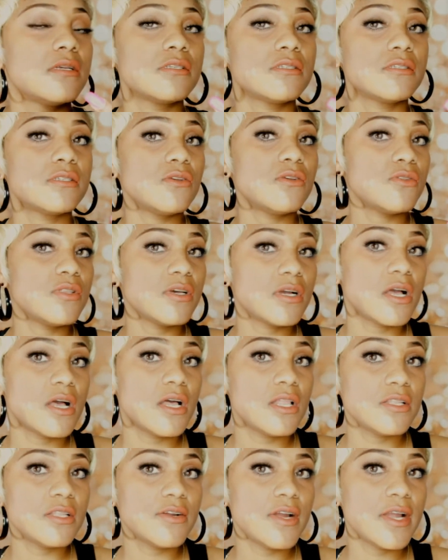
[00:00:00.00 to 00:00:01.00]
So the
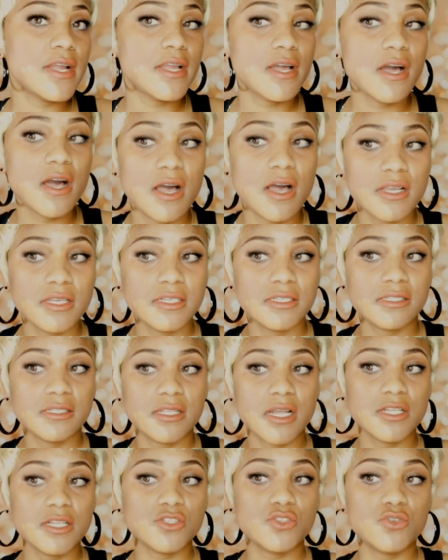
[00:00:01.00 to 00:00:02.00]
color I got is
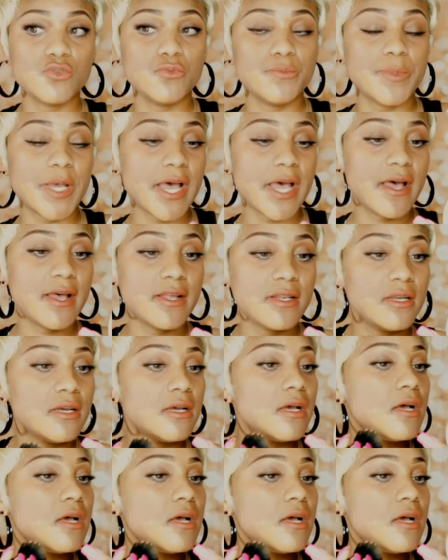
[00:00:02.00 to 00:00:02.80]
not too bad.